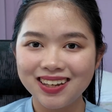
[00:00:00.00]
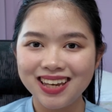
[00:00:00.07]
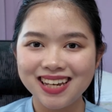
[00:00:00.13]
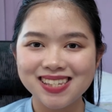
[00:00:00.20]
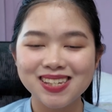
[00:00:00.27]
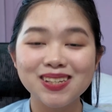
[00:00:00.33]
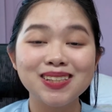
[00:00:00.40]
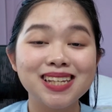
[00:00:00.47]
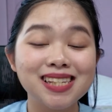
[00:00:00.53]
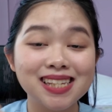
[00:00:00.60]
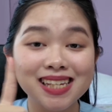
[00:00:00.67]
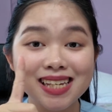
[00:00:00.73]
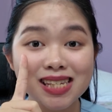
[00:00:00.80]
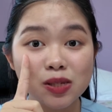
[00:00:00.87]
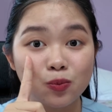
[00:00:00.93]
Okay, so this
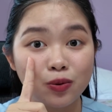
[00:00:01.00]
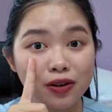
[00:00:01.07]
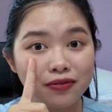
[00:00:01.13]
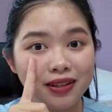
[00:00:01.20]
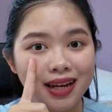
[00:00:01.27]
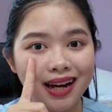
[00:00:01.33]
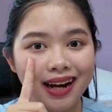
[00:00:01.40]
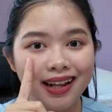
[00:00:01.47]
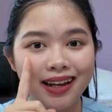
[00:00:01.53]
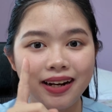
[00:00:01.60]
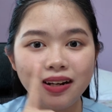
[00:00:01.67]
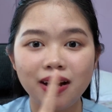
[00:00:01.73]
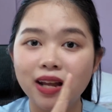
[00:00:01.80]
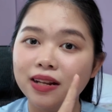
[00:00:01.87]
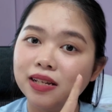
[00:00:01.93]
is with the
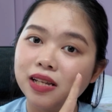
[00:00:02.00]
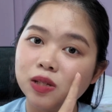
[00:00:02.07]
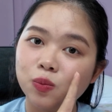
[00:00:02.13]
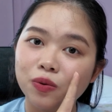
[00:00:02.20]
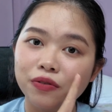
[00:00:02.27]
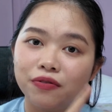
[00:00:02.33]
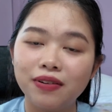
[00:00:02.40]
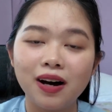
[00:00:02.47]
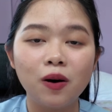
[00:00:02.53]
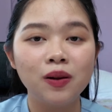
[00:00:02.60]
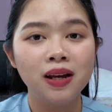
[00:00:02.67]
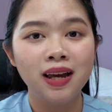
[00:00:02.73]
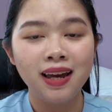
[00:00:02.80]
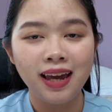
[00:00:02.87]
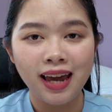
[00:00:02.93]
eyeliner and this is
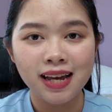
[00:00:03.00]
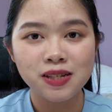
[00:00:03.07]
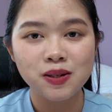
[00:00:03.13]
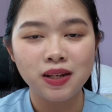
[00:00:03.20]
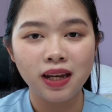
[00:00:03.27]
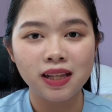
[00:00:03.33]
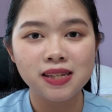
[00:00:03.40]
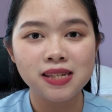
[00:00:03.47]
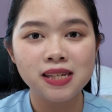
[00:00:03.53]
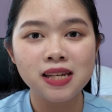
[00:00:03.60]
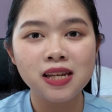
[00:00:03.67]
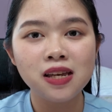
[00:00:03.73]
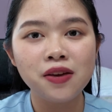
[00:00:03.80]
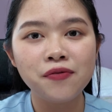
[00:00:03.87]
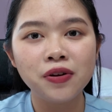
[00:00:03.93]
without. As you can
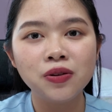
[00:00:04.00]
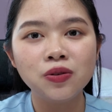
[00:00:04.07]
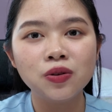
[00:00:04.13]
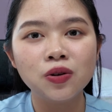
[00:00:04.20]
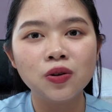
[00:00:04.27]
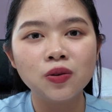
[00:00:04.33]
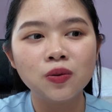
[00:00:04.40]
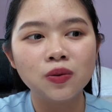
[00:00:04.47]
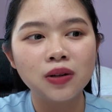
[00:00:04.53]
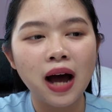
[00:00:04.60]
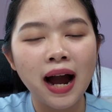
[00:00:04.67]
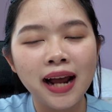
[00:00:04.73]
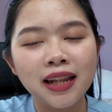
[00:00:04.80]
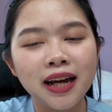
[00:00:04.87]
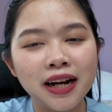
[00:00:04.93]
see, even though
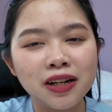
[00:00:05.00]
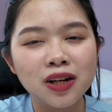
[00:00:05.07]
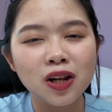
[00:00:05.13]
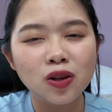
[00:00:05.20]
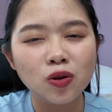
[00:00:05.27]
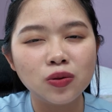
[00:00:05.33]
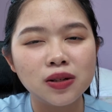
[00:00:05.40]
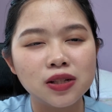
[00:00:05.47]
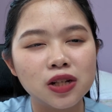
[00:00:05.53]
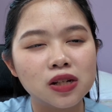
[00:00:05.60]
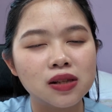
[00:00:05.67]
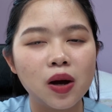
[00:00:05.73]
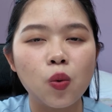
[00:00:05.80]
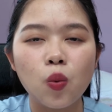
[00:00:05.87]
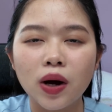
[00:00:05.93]
eyeliner alone is
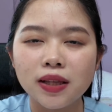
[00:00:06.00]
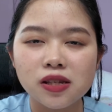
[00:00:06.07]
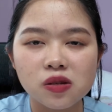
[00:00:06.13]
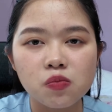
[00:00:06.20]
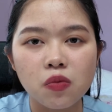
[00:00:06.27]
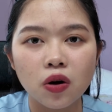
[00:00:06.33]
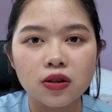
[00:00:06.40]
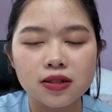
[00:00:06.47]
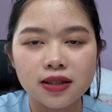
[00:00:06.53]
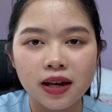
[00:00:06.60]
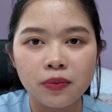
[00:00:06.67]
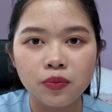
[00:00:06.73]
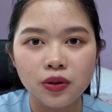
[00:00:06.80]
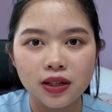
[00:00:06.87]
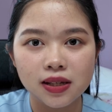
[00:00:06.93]
just like one small
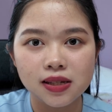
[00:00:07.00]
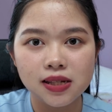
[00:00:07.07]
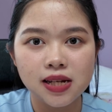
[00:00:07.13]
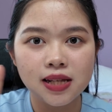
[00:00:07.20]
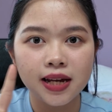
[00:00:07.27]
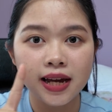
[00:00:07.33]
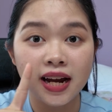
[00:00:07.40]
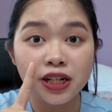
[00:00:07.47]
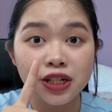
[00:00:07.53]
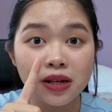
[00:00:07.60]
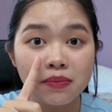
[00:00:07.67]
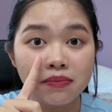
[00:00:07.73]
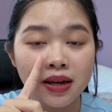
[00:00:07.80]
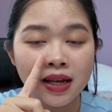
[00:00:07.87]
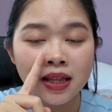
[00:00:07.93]
step, we can see that it actually
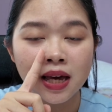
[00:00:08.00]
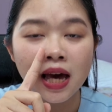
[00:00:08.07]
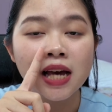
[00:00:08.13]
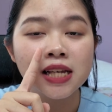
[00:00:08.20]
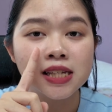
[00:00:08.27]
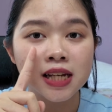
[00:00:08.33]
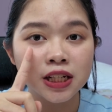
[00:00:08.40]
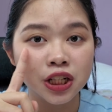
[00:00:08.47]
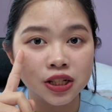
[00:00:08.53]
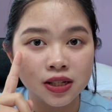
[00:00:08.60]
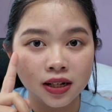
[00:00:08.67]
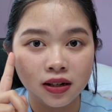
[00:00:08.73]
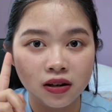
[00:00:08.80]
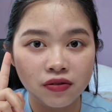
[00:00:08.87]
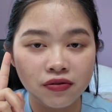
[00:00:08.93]
made such a
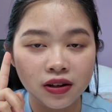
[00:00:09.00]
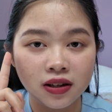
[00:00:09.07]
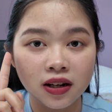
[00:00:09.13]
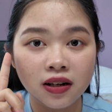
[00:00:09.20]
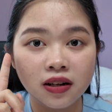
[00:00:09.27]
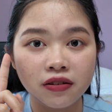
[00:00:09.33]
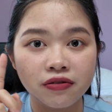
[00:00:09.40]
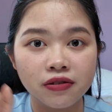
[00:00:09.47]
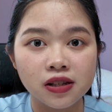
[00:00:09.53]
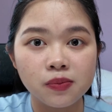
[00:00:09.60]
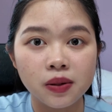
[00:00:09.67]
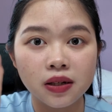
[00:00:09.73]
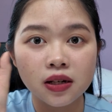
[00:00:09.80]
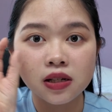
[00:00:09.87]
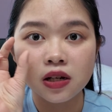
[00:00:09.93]
significant difference
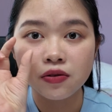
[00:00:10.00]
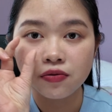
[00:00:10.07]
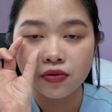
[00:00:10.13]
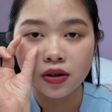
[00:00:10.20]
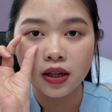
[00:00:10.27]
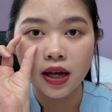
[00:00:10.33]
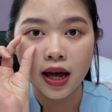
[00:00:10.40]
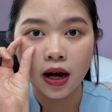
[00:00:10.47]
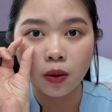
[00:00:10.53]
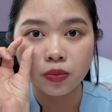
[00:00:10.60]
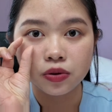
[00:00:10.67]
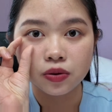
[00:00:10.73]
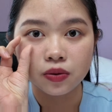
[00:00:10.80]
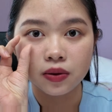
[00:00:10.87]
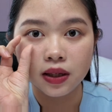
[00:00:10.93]
because it really helped
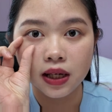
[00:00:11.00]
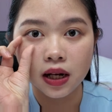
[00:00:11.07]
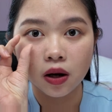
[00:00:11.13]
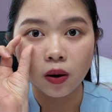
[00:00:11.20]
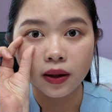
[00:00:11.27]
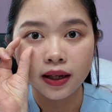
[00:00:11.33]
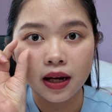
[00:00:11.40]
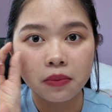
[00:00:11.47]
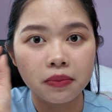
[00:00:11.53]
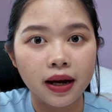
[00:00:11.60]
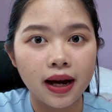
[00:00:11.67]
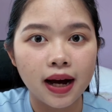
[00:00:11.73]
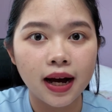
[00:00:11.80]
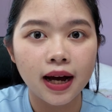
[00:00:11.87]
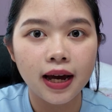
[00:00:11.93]
to elongate
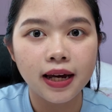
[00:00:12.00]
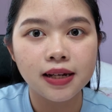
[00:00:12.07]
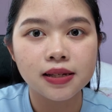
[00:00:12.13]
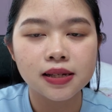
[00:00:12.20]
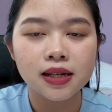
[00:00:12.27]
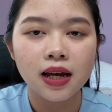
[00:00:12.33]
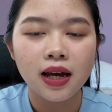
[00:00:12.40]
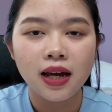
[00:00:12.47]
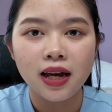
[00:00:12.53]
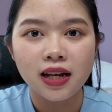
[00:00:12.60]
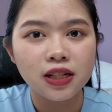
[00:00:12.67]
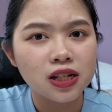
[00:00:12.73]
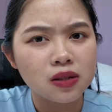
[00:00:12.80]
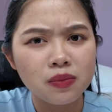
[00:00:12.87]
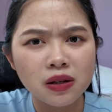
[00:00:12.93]
my eyes and
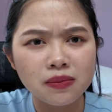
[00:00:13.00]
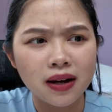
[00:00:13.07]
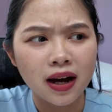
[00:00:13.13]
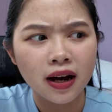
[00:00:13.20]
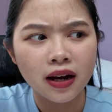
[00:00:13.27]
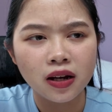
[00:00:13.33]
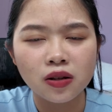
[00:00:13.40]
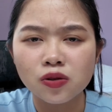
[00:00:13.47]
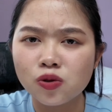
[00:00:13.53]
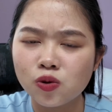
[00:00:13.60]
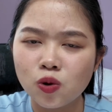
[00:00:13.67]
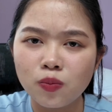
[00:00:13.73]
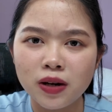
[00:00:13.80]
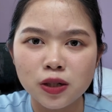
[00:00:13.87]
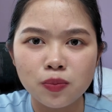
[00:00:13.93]
just make my eye
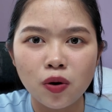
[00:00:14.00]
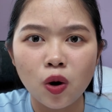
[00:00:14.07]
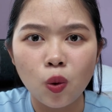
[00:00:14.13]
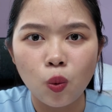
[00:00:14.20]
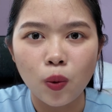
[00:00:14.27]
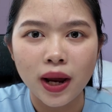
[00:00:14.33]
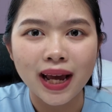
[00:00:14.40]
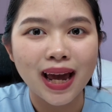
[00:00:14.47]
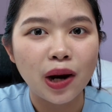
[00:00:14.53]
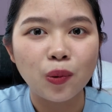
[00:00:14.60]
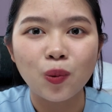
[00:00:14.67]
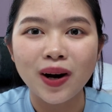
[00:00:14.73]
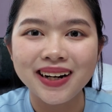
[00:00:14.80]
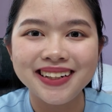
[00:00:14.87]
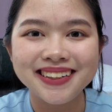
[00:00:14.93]
so much more awake and
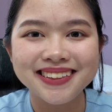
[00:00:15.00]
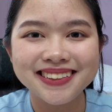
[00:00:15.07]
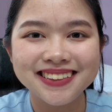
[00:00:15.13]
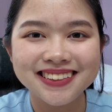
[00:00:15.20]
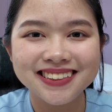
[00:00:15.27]
wider.